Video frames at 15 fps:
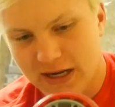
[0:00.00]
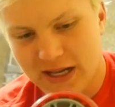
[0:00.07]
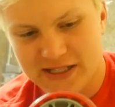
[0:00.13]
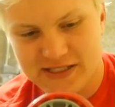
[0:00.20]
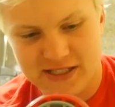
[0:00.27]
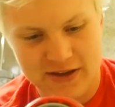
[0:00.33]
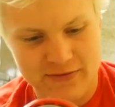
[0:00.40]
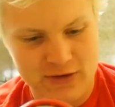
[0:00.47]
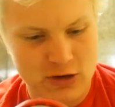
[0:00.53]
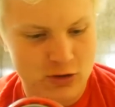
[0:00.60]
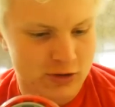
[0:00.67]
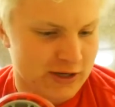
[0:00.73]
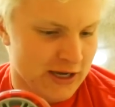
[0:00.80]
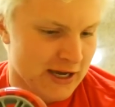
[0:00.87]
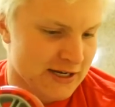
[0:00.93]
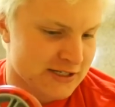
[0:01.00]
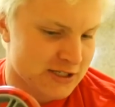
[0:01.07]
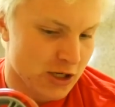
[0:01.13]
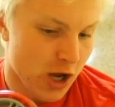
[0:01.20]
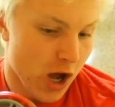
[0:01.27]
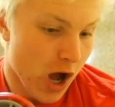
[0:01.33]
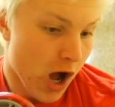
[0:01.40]
Let's have a look
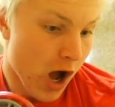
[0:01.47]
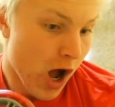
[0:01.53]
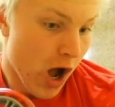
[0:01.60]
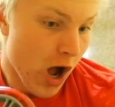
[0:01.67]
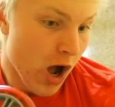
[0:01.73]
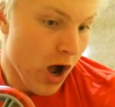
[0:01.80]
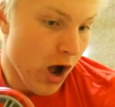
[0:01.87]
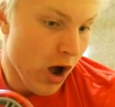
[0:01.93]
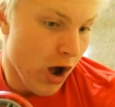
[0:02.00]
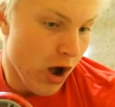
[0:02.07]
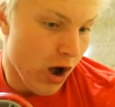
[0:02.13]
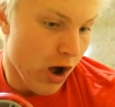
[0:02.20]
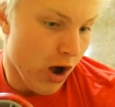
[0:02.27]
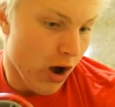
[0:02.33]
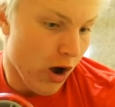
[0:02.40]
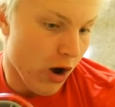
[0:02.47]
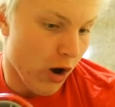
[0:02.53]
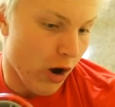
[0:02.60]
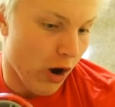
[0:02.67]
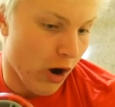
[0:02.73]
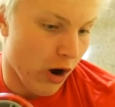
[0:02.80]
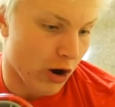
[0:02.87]
at... Oh,
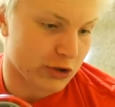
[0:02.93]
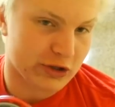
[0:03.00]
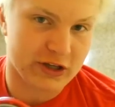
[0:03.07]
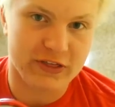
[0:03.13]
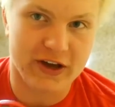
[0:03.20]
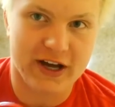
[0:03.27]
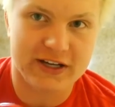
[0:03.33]
look at